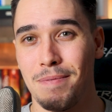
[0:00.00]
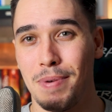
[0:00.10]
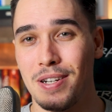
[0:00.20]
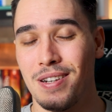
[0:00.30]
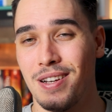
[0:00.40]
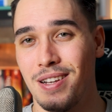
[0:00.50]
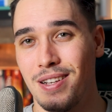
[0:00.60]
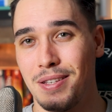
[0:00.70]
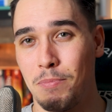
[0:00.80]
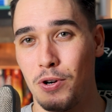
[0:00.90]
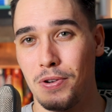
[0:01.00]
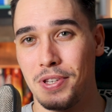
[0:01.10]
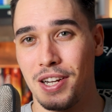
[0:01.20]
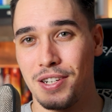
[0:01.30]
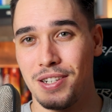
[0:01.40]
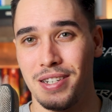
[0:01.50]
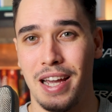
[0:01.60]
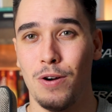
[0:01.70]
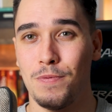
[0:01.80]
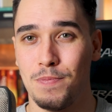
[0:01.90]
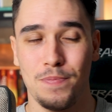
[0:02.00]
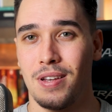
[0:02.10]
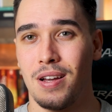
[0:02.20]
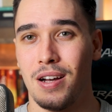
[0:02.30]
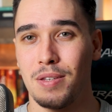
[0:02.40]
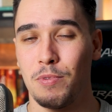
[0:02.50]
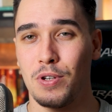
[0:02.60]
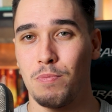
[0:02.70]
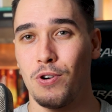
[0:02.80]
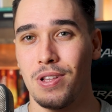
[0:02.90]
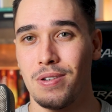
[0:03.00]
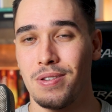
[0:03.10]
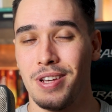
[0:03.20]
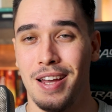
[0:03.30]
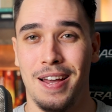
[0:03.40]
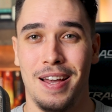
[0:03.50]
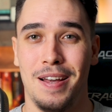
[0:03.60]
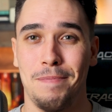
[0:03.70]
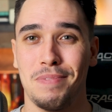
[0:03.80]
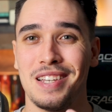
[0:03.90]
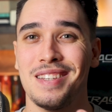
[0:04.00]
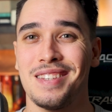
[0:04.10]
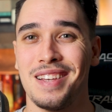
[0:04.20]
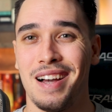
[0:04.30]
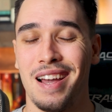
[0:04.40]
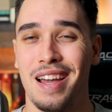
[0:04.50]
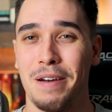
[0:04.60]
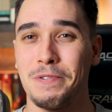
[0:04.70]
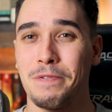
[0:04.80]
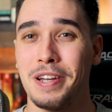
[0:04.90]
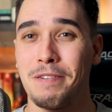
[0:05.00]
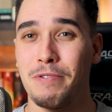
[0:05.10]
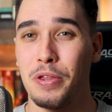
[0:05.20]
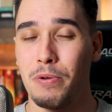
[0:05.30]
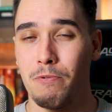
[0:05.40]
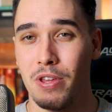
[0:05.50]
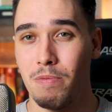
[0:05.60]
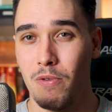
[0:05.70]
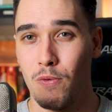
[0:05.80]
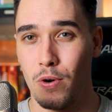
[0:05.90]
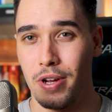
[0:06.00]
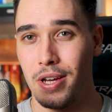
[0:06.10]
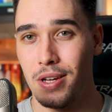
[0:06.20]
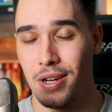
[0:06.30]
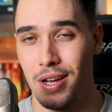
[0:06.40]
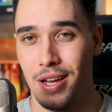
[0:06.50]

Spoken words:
But spoiler section now. Cosmere spoilers. Please, I haven't read Rhythm of War yet.